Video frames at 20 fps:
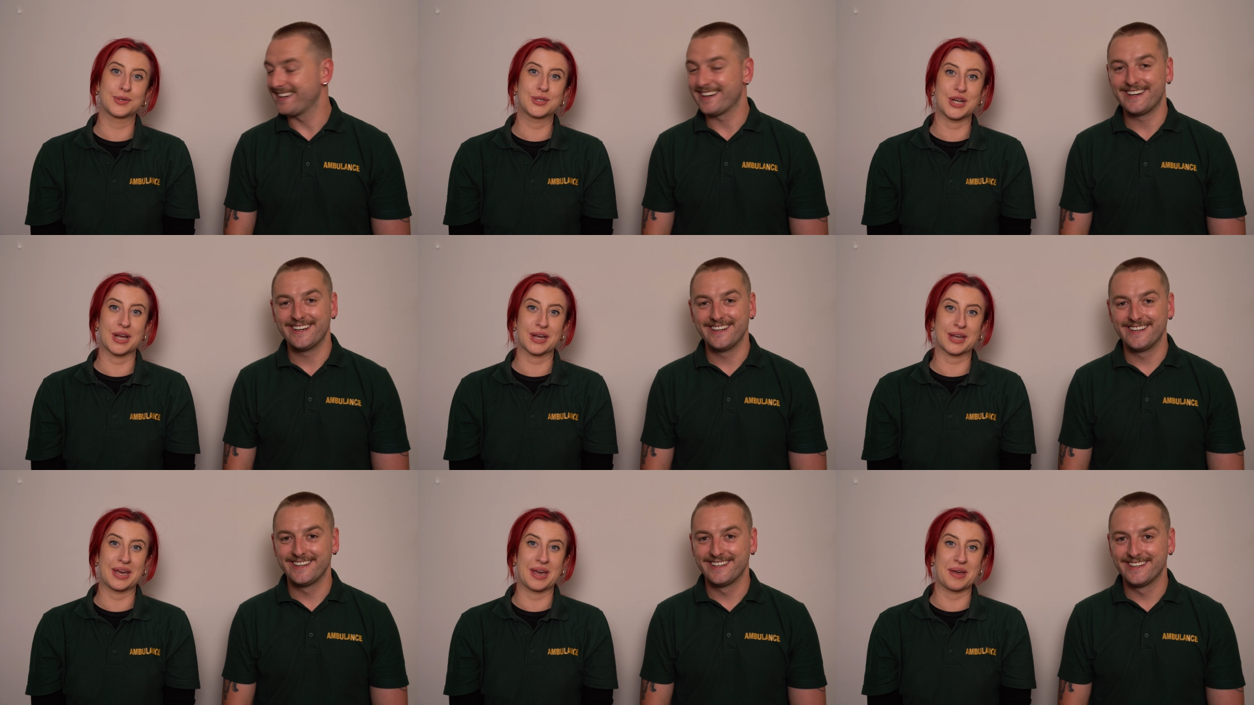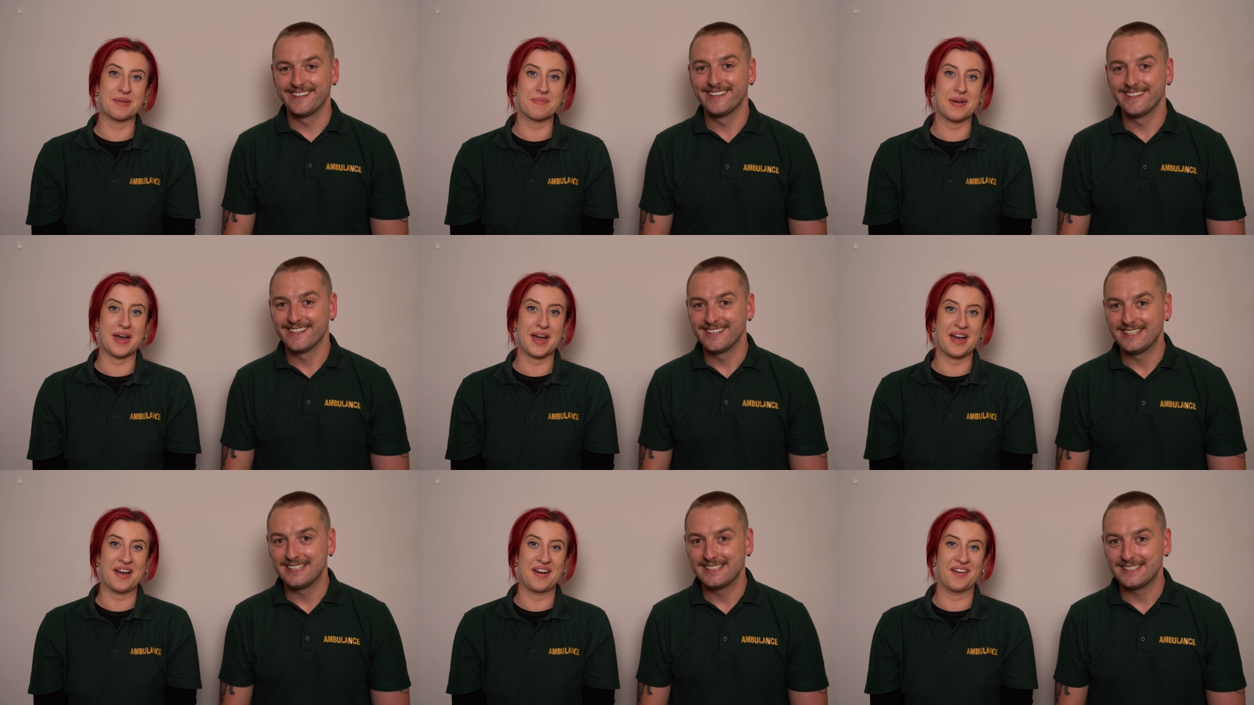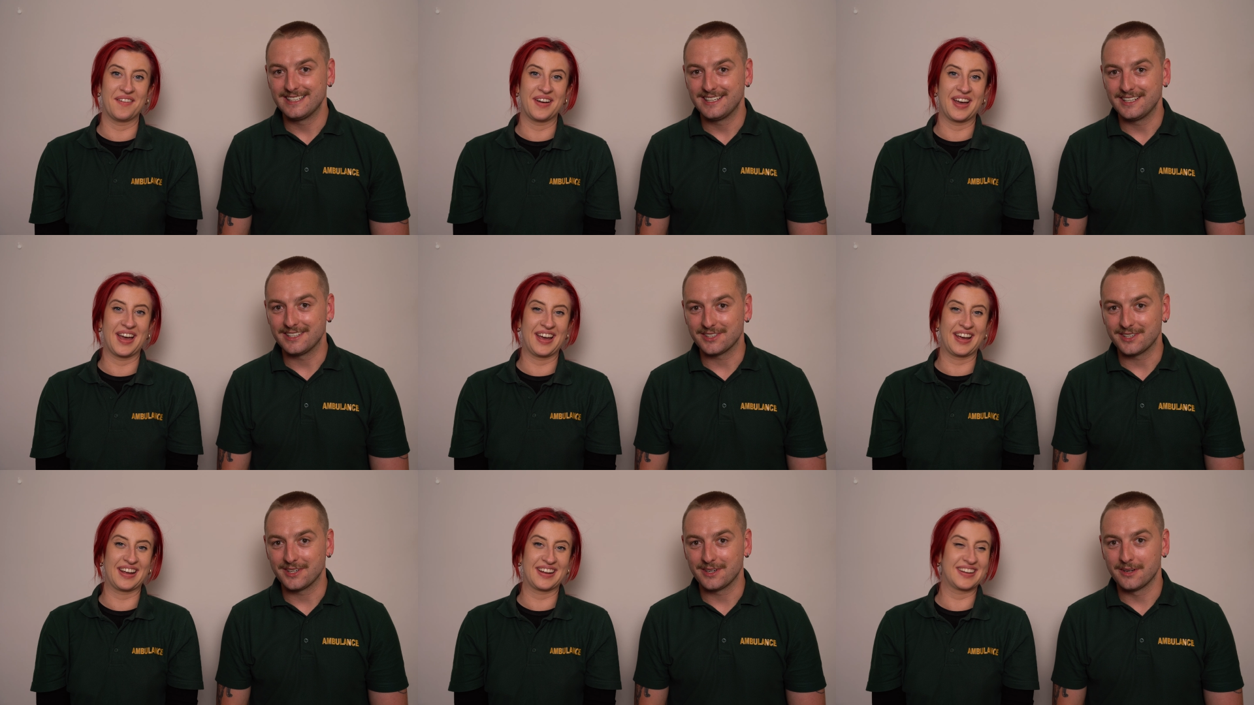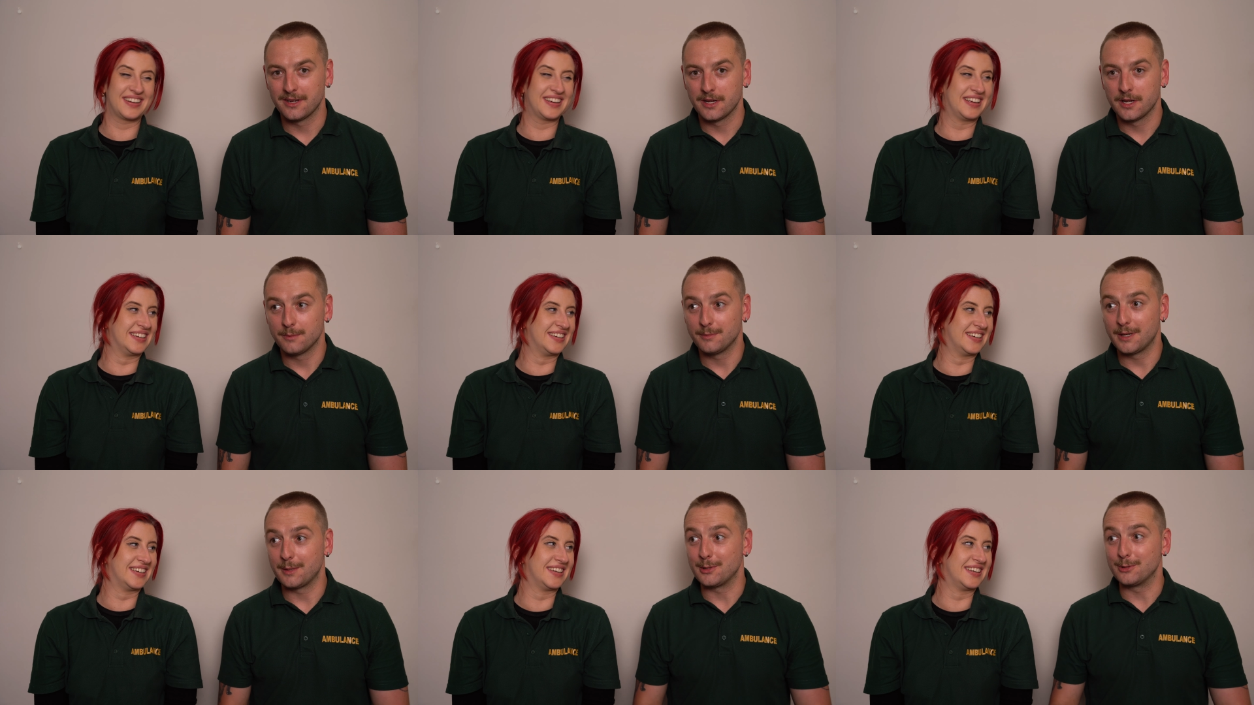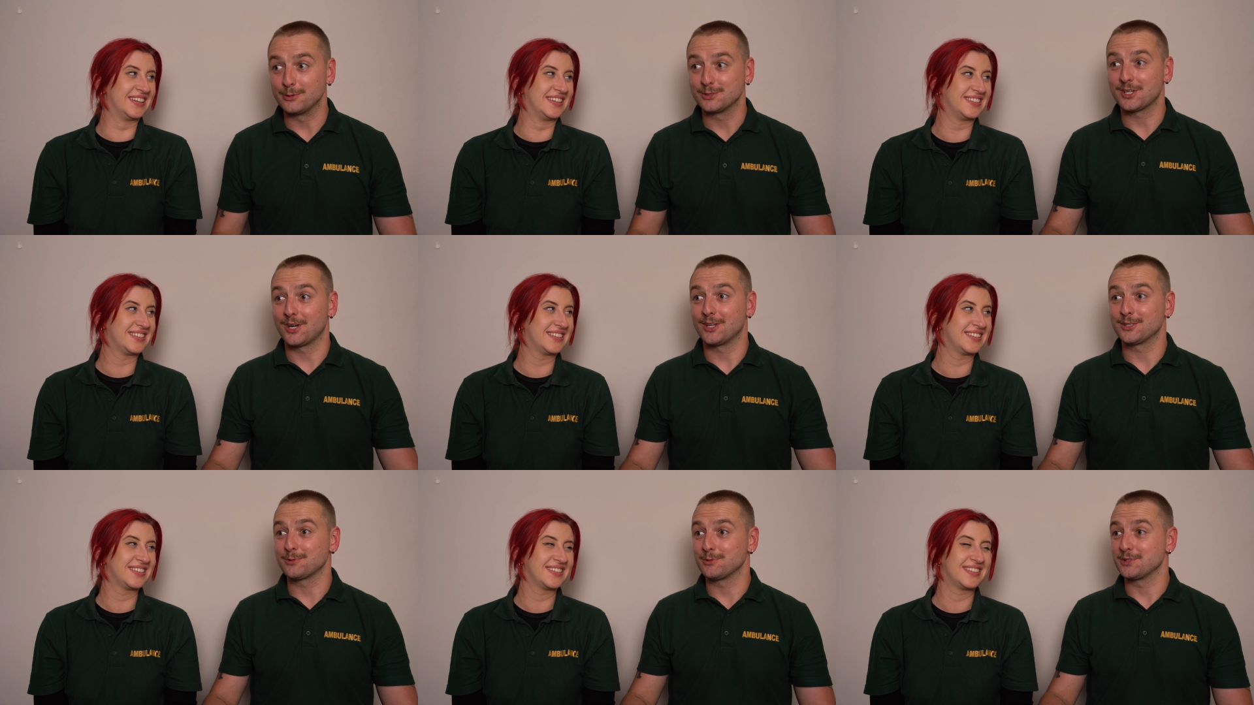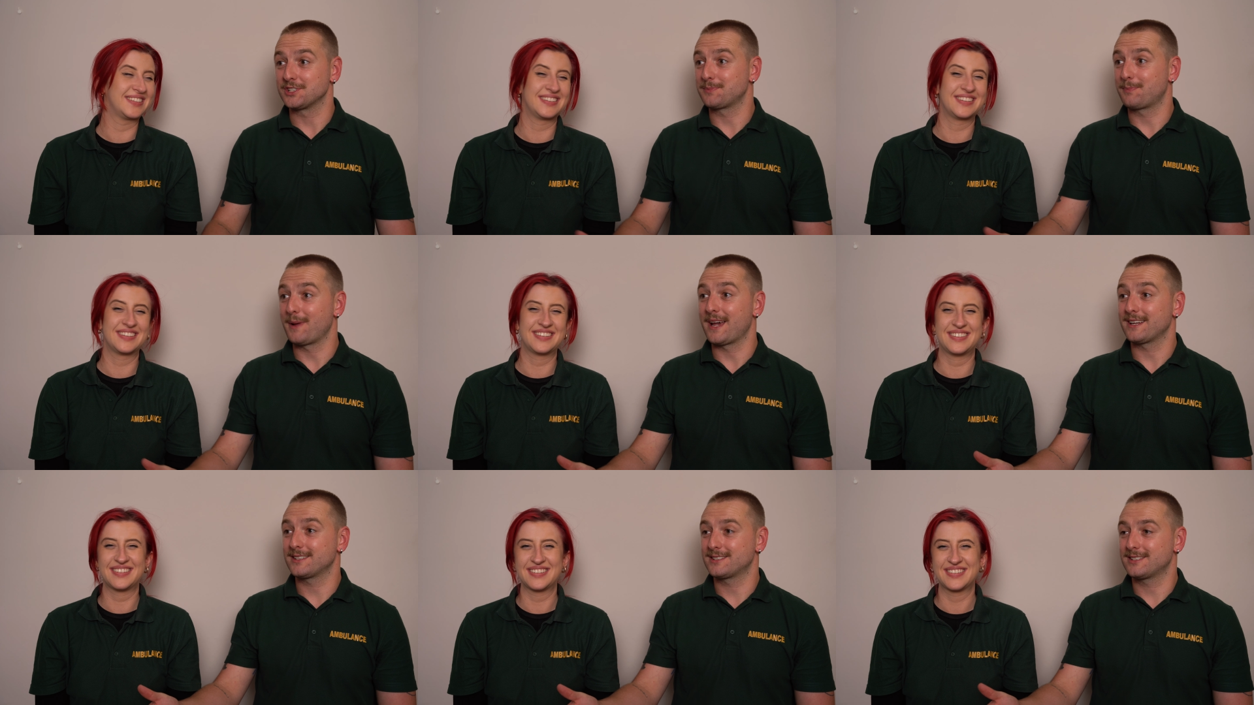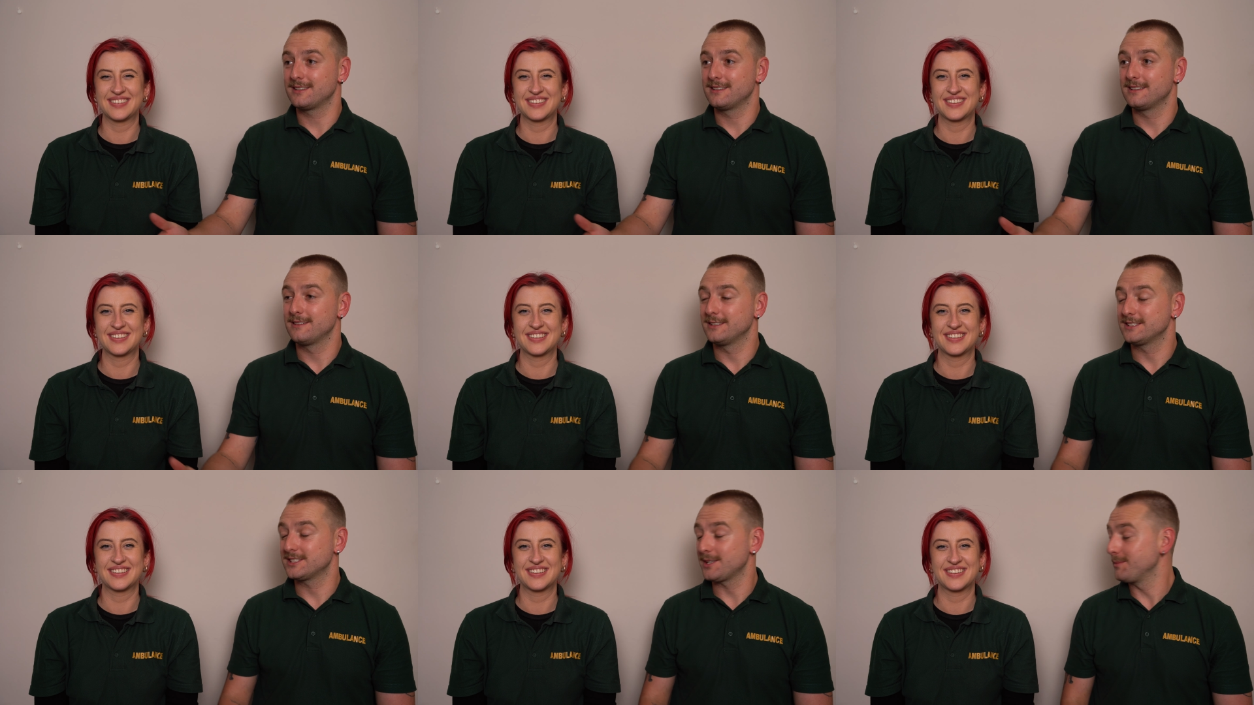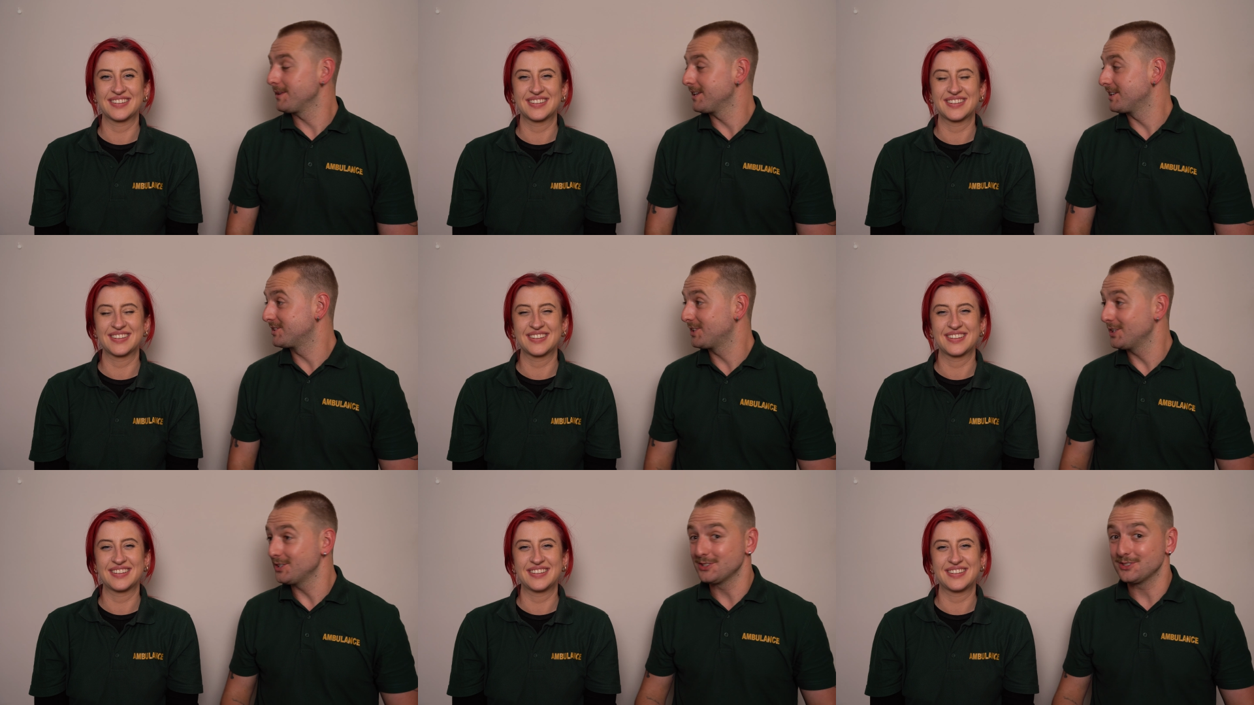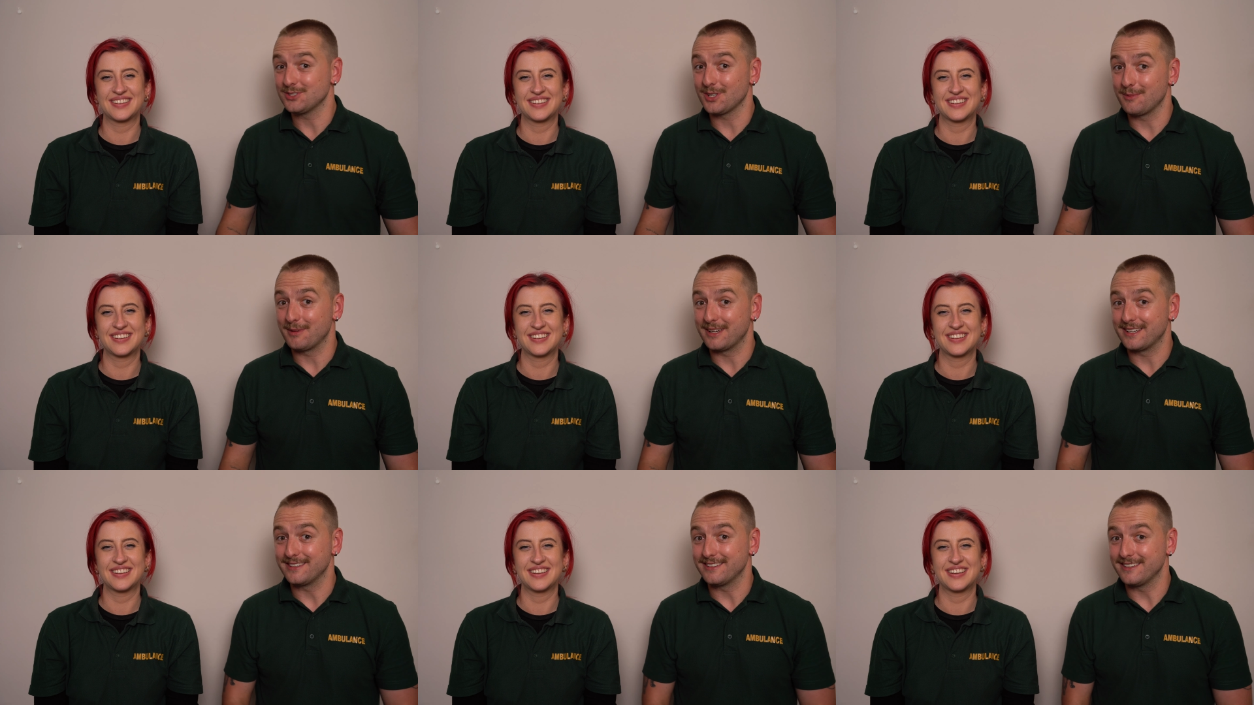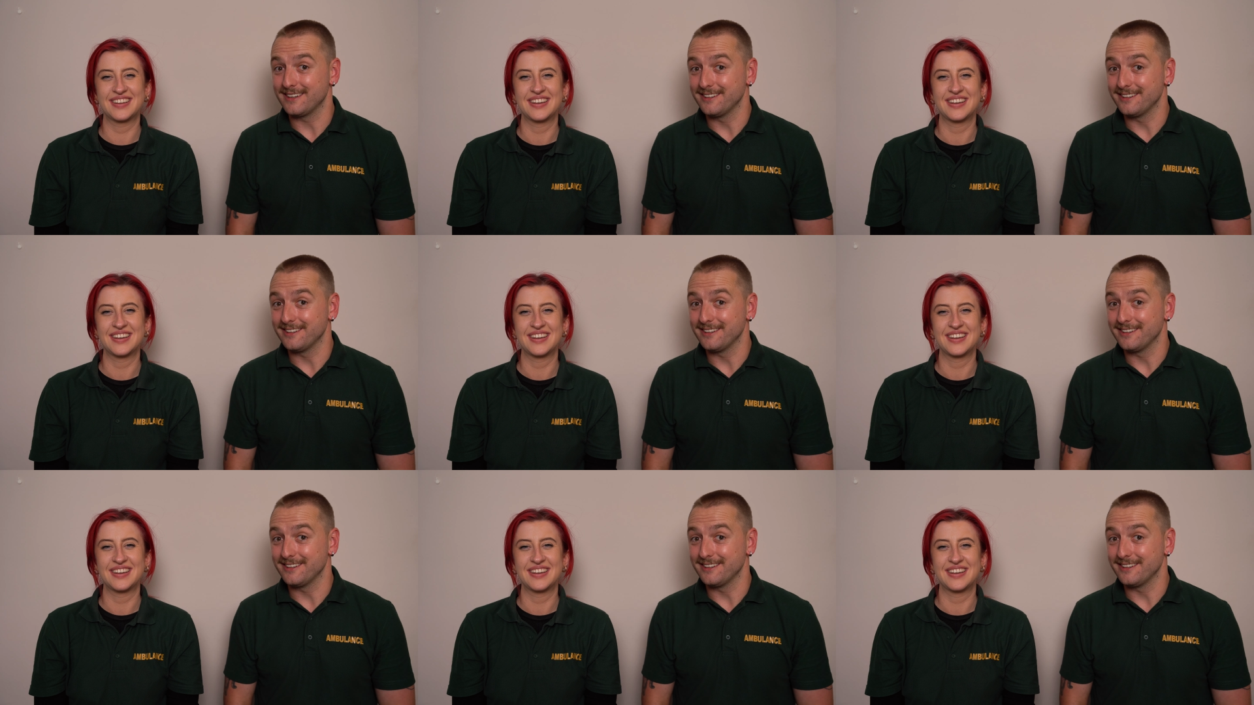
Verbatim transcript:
Speaker 1: yeah. check him out, eh?
Speaker 2: Maybe you'll start to respect some of the decisions I make, you